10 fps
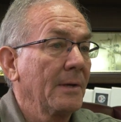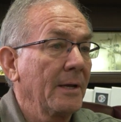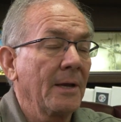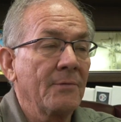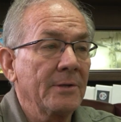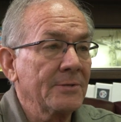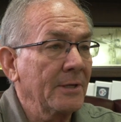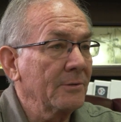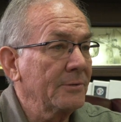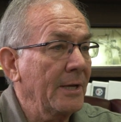every
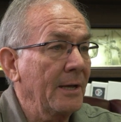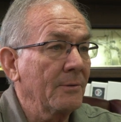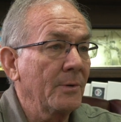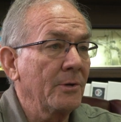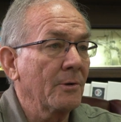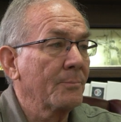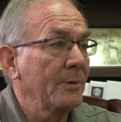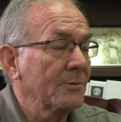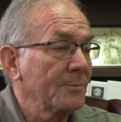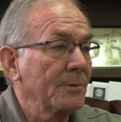single day when you're a
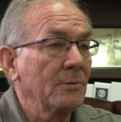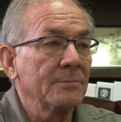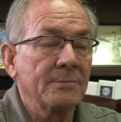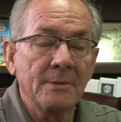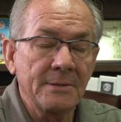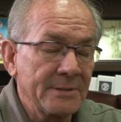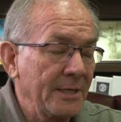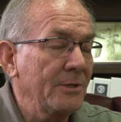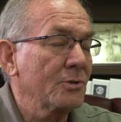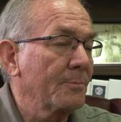principal, a
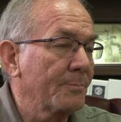teacher,